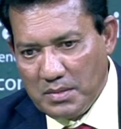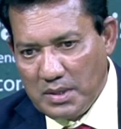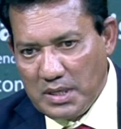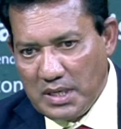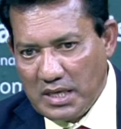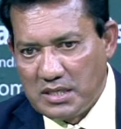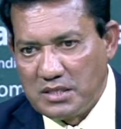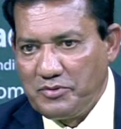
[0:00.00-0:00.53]

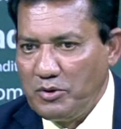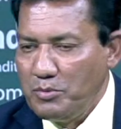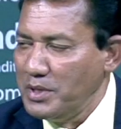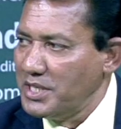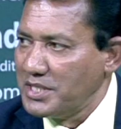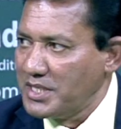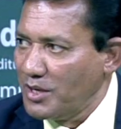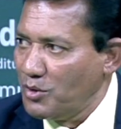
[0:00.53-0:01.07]
last few
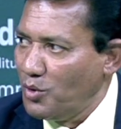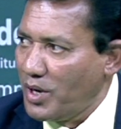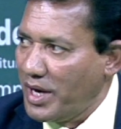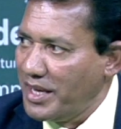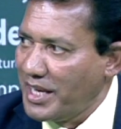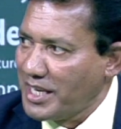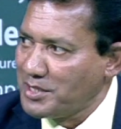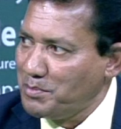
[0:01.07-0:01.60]
minutes ago I
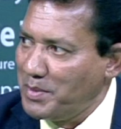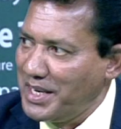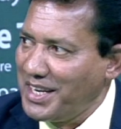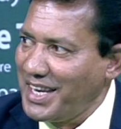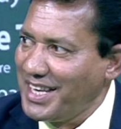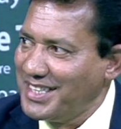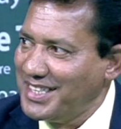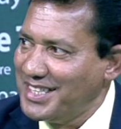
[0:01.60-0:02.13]
explained
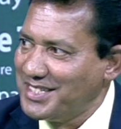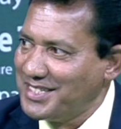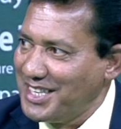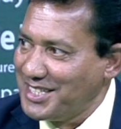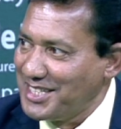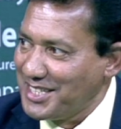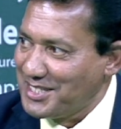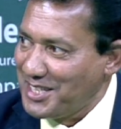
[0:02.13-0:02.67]
like this,
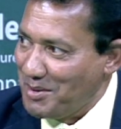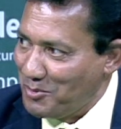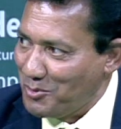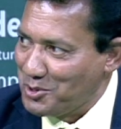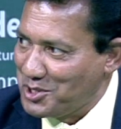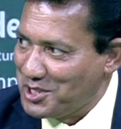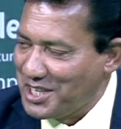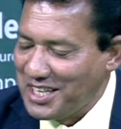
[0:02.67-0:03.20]
the same
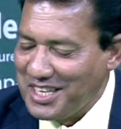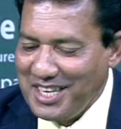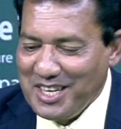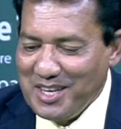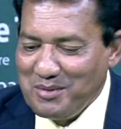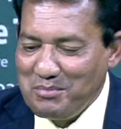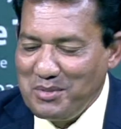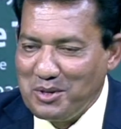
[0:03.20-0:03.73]
question,
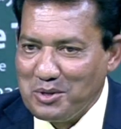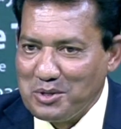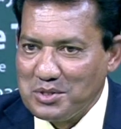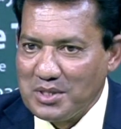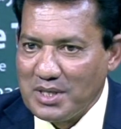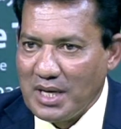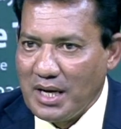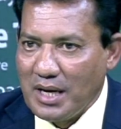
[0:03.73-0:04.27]

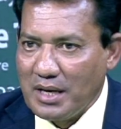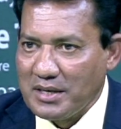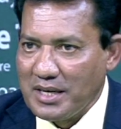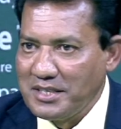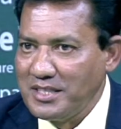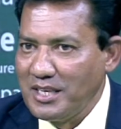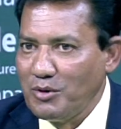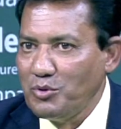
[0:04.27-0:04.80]
because
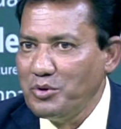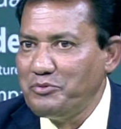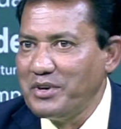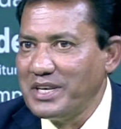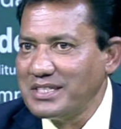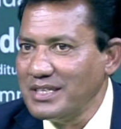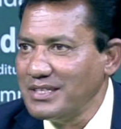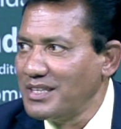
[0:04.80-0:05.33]
right now we're
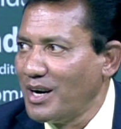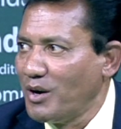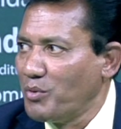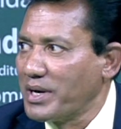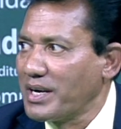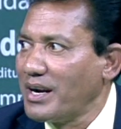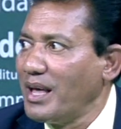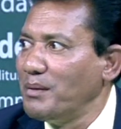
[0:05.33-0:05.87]
facing
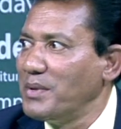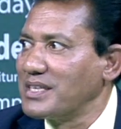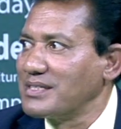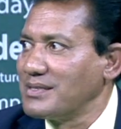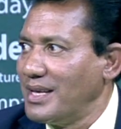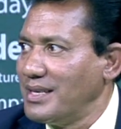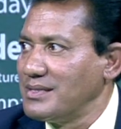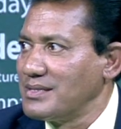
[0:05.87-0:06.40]
our climate
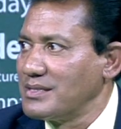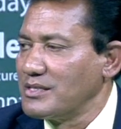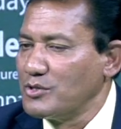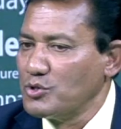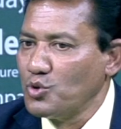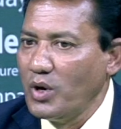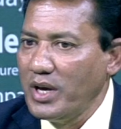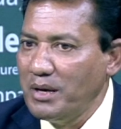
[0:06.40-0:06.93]
sense.
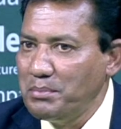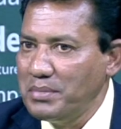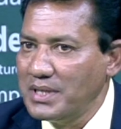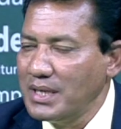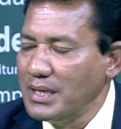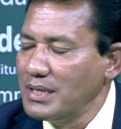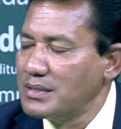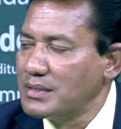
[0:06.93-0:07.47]
So
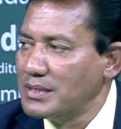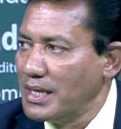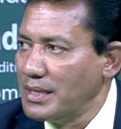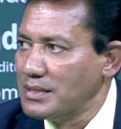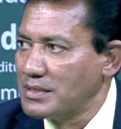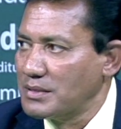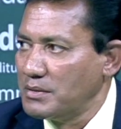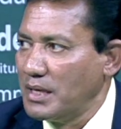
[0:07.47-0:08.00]
everything is
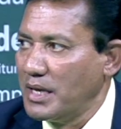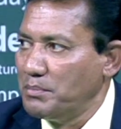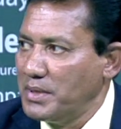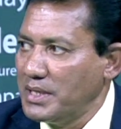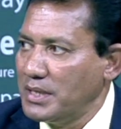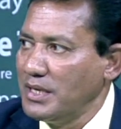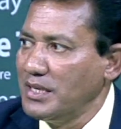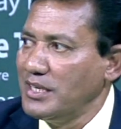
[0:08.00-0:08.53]
changed,
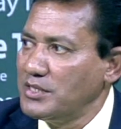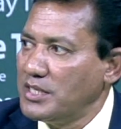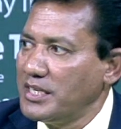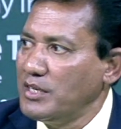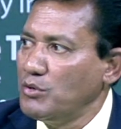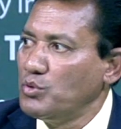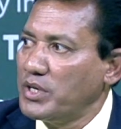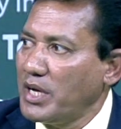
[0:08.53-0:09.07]
everything is the
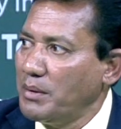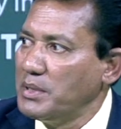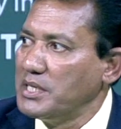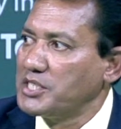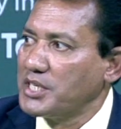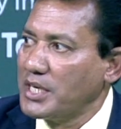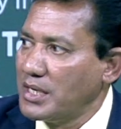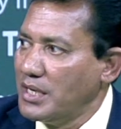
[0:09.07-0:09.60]
new
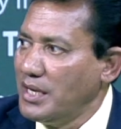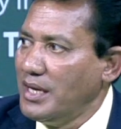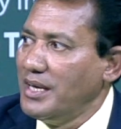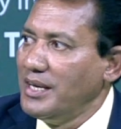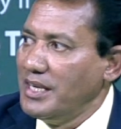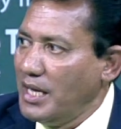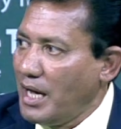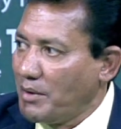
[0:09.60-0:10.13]
dimension
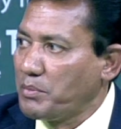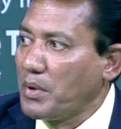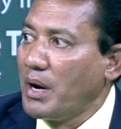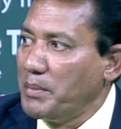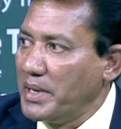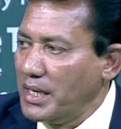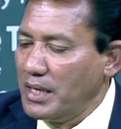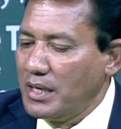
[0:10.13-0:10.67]

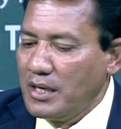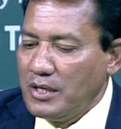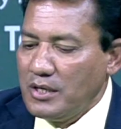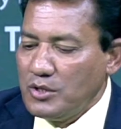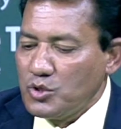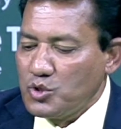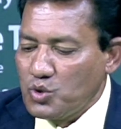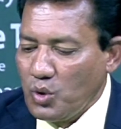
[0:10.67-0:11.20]
upcoming.
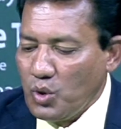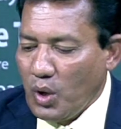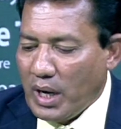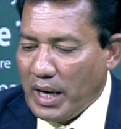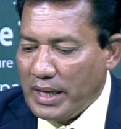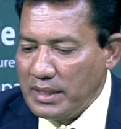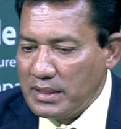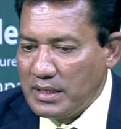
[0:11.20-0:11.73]
So
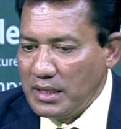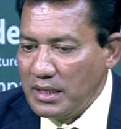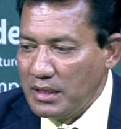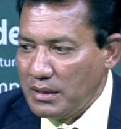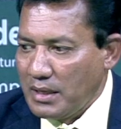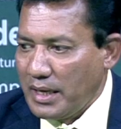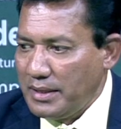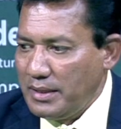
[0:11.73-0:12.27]
I
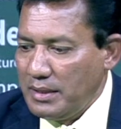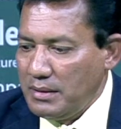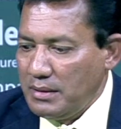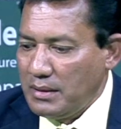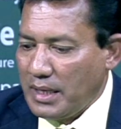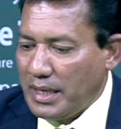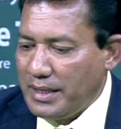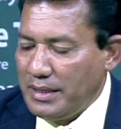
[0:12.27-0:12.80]
think
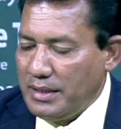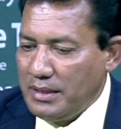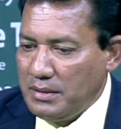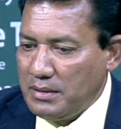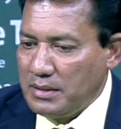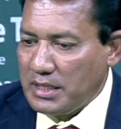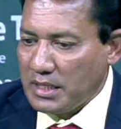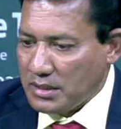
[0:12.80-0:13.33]
I